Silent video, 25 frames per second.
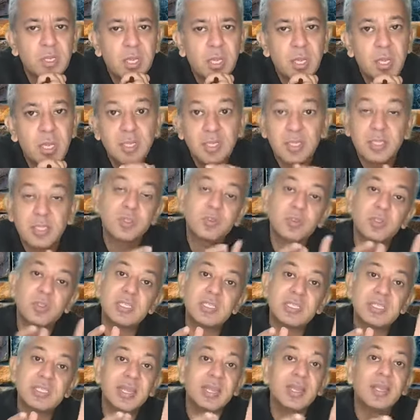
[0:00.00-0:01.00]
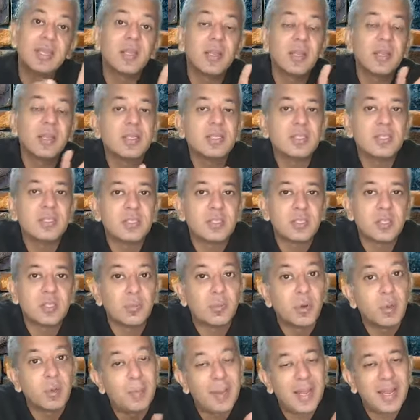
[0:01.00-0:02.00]
This was the second criticism
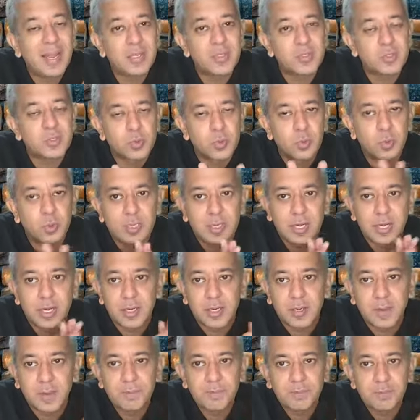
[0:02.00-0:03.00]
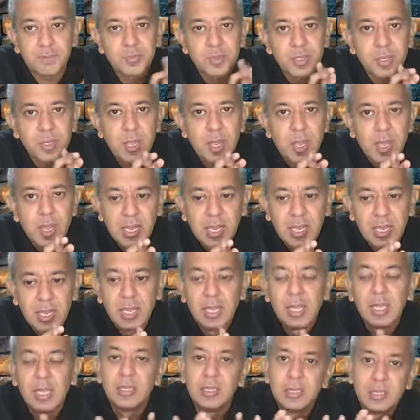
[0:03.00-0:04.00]
of Balanced Scorecard.
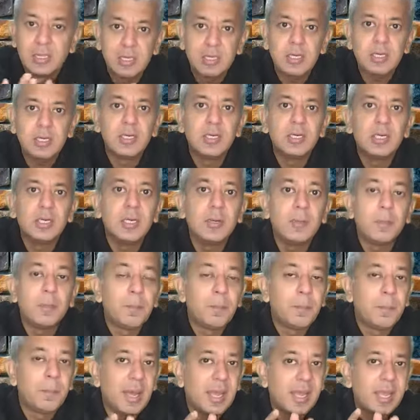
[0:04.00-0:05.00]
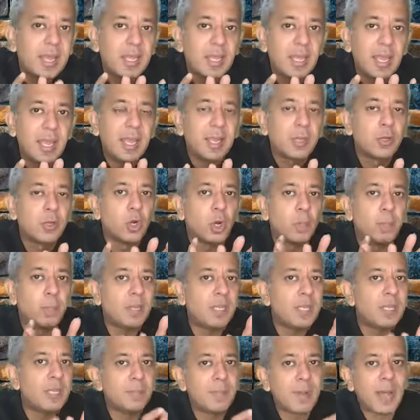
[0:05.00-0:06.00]
Third, by
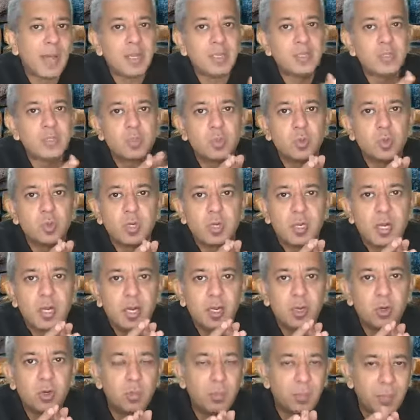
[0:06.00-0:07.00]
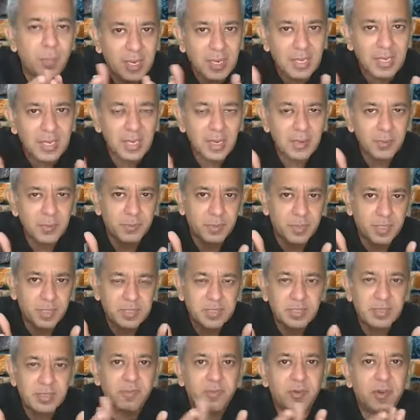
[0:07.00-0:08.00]
adopting Balanced Scorecard, many
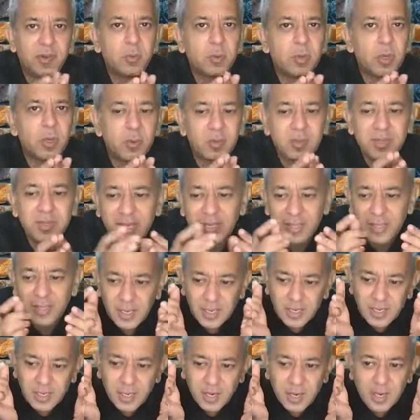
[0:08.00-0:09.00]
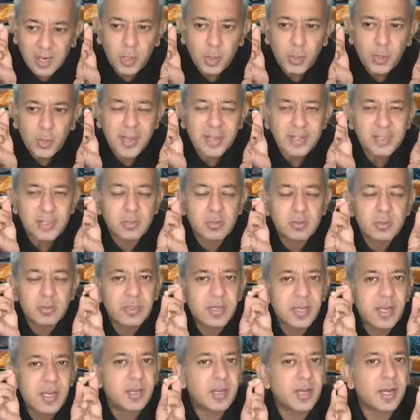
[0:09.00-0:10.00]
companies, they found out that they are trying
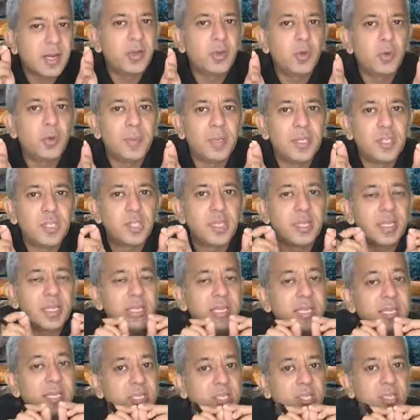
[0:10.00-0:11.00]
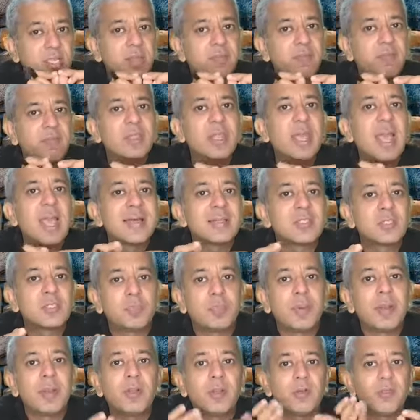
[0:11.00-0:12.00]
to measure each and every
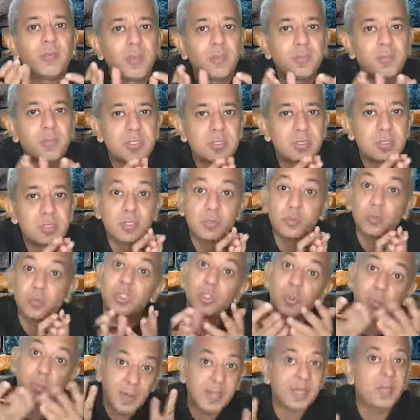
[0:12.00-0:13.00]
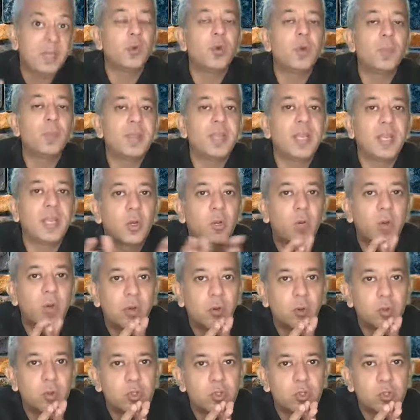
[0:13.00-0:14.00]
aspect of the business, which might not be required
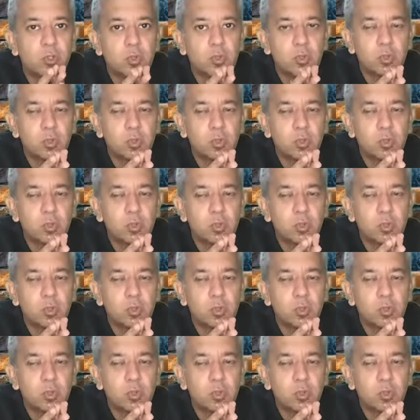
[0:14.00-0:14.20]
also.